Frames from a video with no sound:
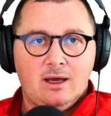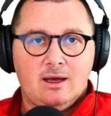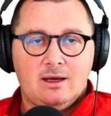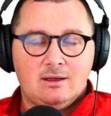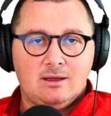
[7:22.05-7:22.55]

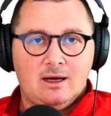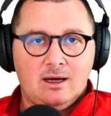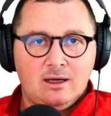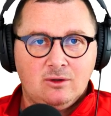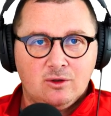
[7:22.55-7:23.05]
And
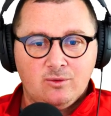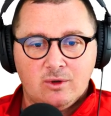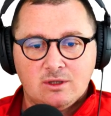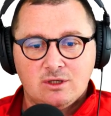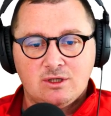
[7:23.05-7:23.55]
I don't
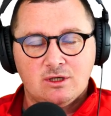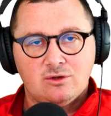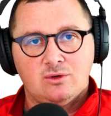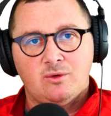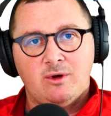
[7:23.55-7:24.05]
want to
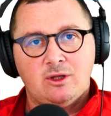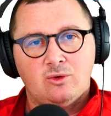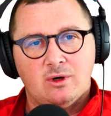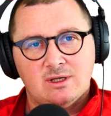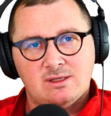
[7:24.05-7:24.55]
suggest you the way
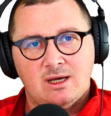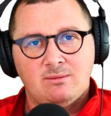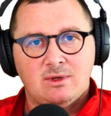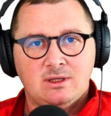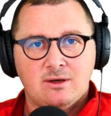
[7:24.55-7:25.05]
to
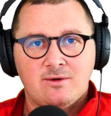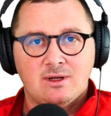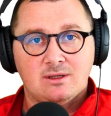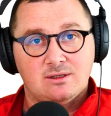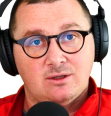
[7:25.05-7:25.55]
assign
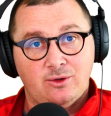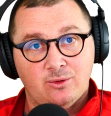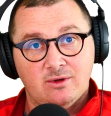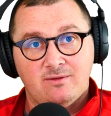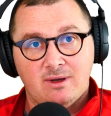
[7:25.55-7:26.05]
materials
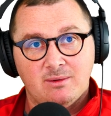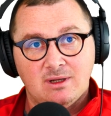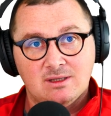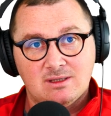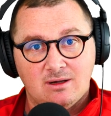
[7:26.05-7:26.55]
to the
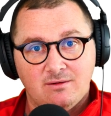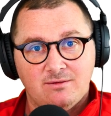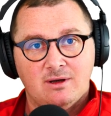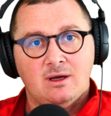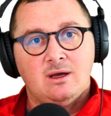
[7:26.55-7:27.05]
family itself.